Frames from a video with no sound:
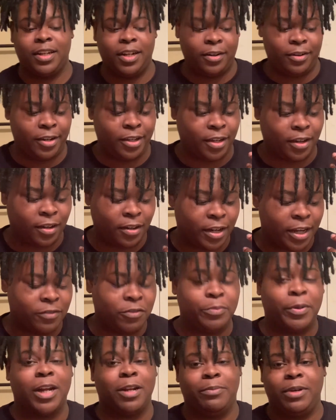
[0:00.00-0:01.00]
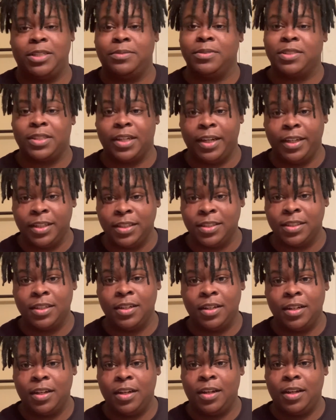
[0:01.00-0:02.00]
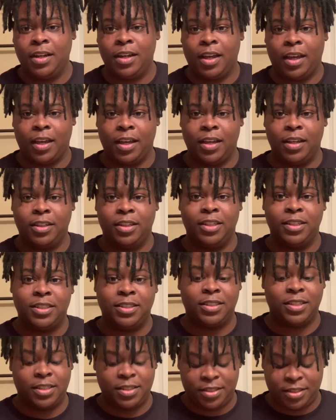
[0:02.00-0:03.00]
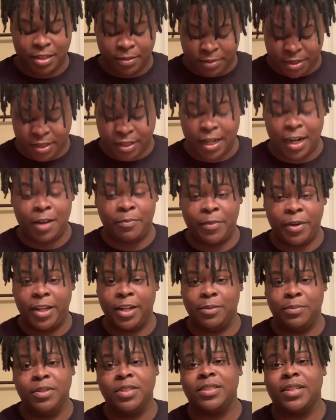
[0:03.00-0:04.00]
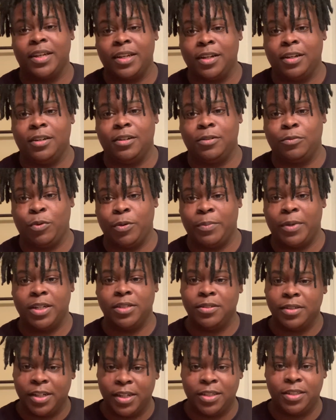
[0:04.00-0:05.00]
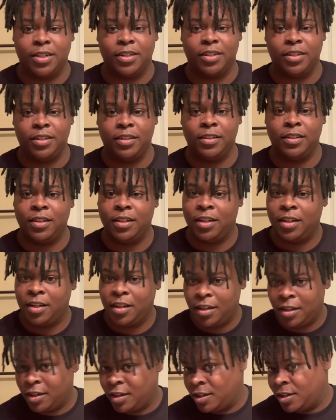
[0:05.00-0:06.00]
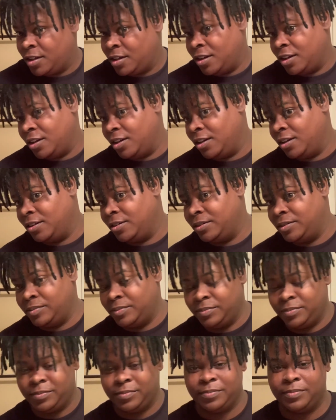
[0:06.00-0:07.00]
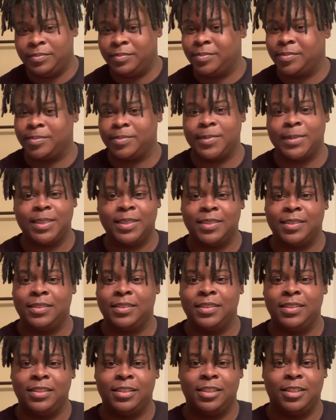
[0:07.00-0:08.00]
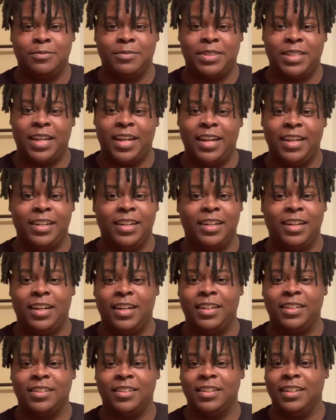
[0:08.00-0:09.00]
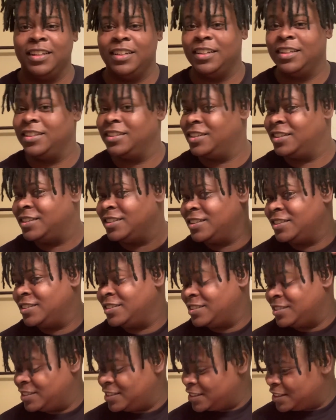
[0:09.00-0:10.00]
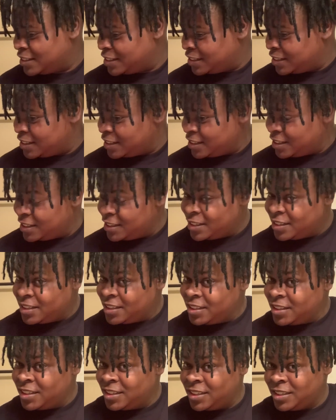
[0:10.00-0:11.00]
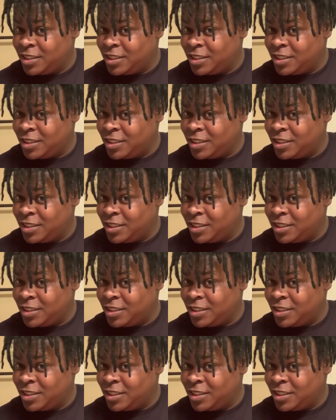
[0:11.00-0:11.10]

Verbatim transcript: error, y'all. Everybody makes mistakes. And this is just something that I made a mistake on with my dread journey. Um, I'm sad, y'all. I ain't gonna lie. Uh,